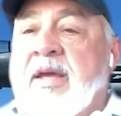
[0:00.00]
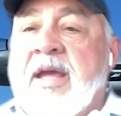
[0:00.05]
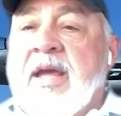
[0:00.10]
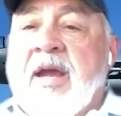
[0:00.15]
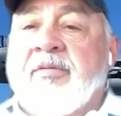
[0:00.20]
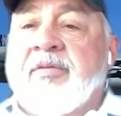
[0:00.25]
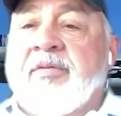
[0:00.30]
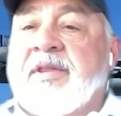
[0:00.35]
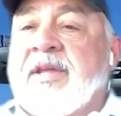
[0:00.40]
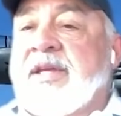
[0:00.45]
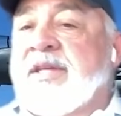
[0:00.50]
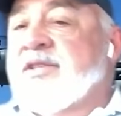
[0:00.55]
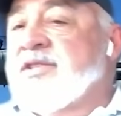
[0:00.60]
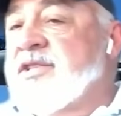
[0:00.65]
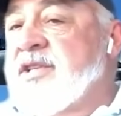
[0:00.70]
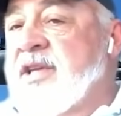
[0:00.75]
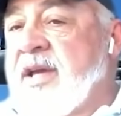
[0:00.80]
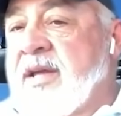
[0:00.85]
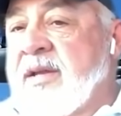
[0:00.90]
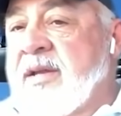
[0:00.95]

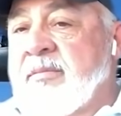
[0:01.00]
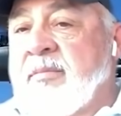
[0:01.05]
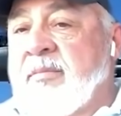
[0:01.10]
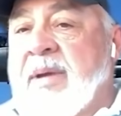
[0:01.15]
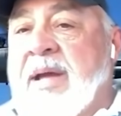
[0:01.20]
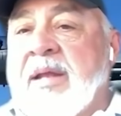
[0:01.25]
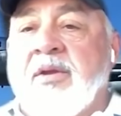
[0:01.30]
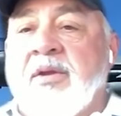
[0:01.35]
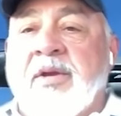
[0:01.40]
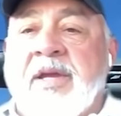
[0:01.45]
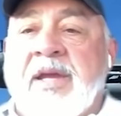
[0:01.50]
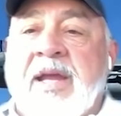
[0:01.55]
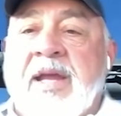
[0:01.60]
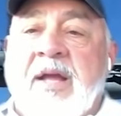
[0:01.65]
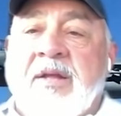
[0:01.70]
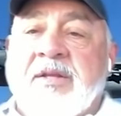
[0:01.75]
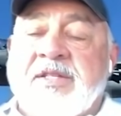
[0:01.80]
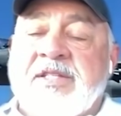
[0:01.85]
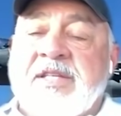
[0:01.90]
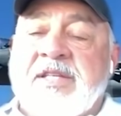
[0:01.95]
Everything's done by looking
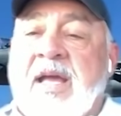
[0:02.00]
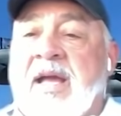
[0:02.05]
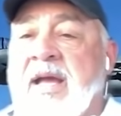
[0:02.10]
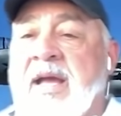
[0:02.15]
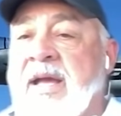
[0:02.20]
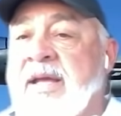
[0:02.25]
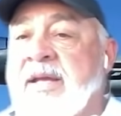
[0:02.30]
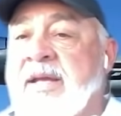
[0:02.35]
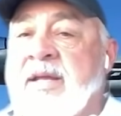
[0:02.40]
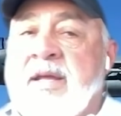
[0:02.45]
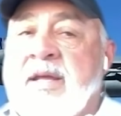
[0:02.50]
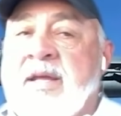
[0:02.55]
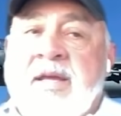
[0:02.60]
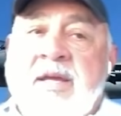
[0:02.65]
outside.